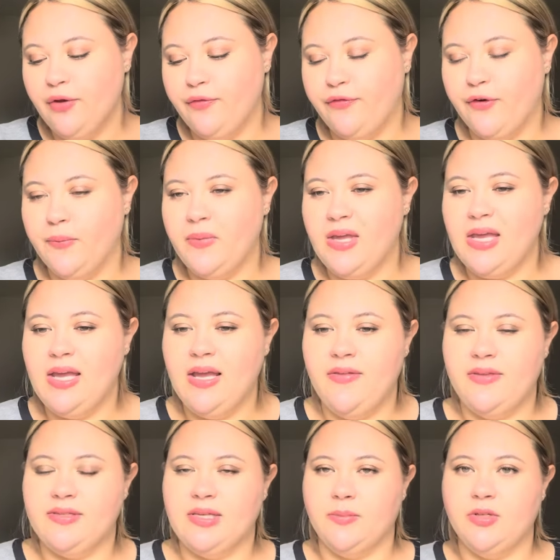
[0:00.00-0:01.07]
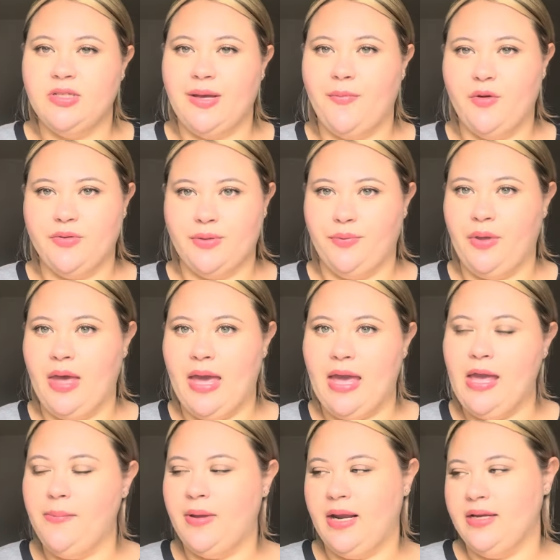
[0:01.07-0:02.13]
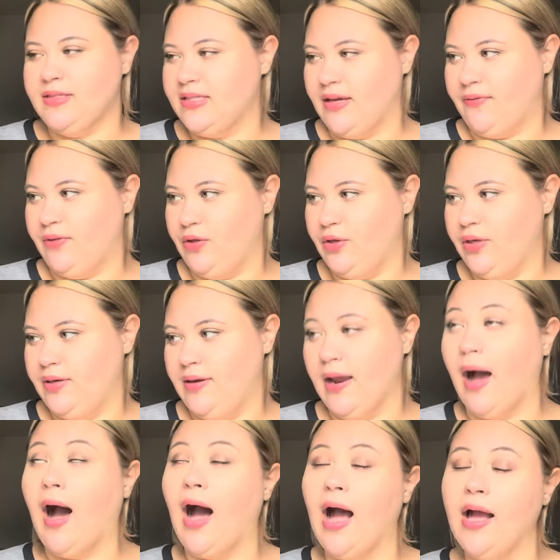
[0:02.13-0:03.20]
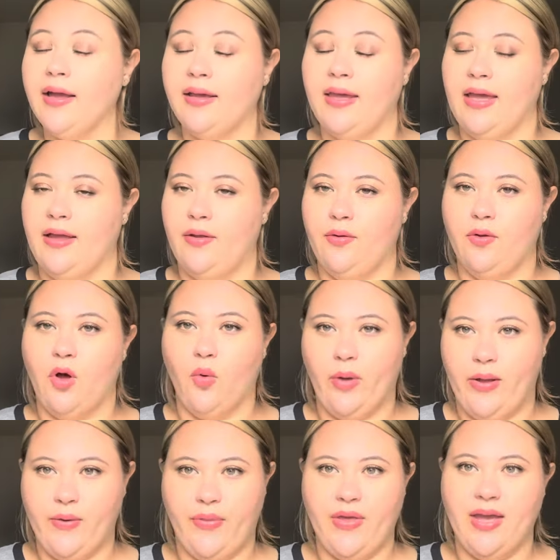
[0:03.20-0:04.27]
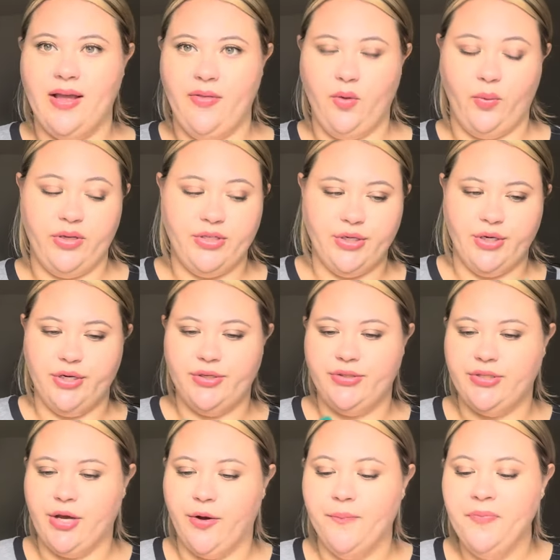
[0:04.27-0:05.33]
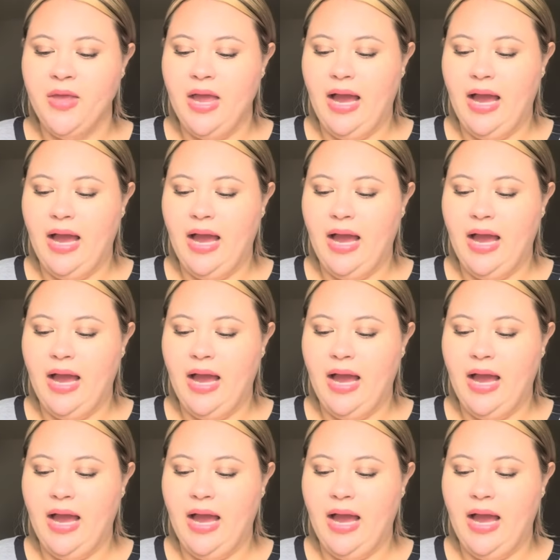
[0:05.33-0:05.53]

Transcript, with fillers: for me in the summertime it was okay but I definitely could not get away with it in the winter so